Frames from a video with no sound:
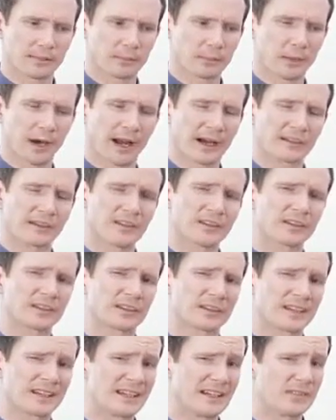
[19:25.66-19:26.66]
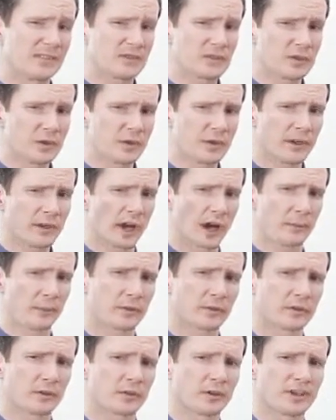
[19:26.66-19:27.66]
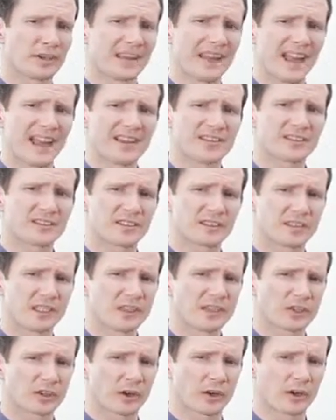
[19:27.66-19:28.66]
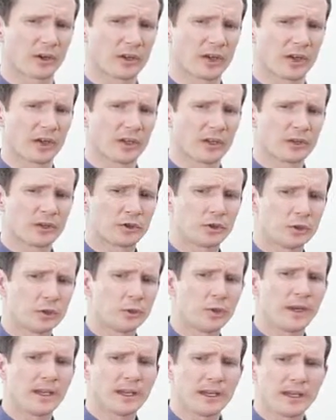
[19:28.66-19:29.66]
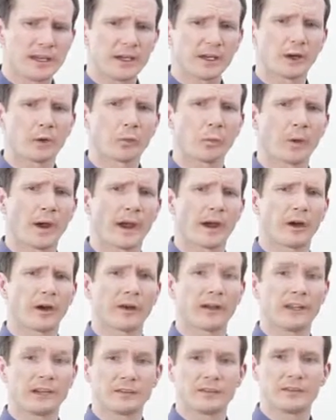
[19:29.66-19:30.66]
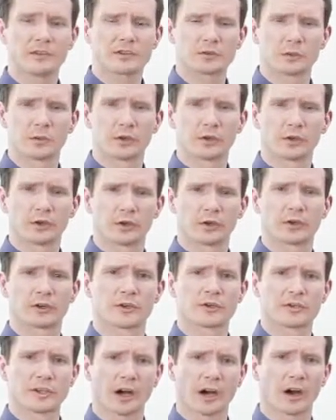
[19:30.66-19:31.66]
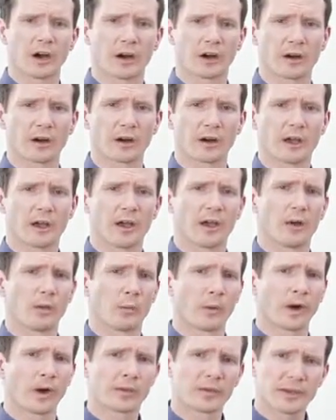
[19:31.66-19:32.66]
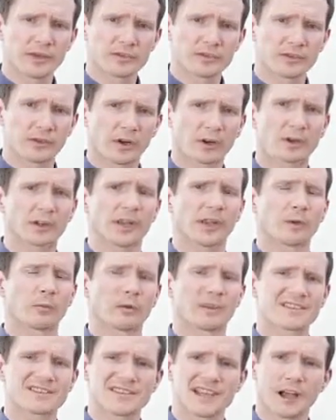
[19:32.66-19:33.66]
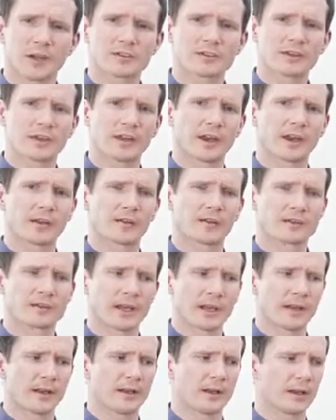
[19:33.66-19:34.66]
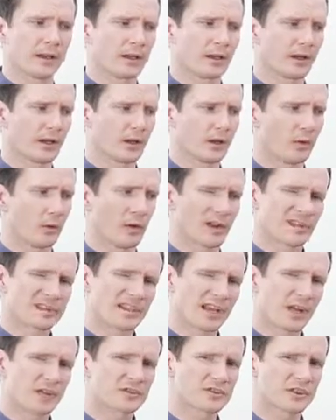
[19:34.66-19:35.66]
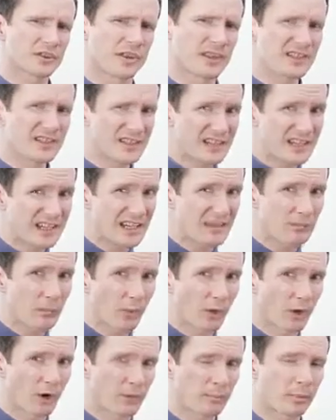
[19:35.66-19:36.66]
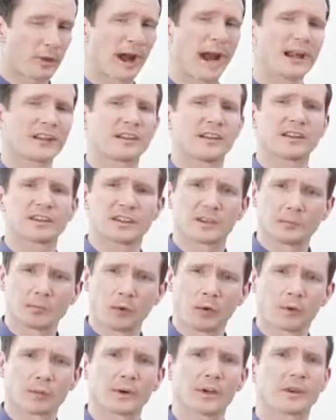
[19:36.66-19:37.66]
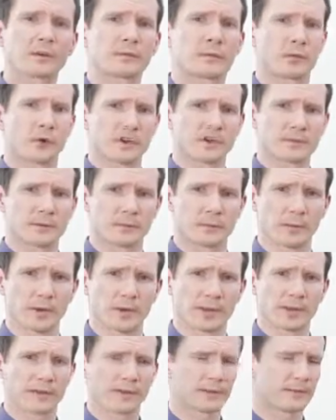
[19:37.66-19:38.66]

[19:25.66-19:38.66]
practice gives you the opportunity as the teacher to hear where individual learners are. Where are they struggling? What sounds are they understanding? What sounds do they need more practice and more reinforcement with?